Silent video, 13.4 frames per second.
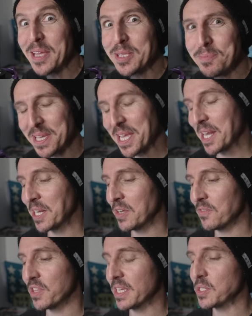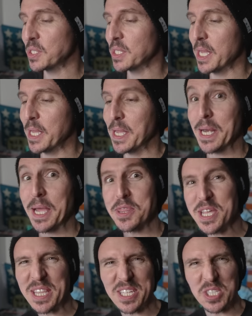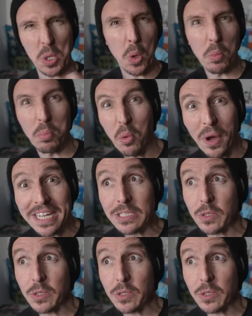at the beginning of this, and I think that's the whole point,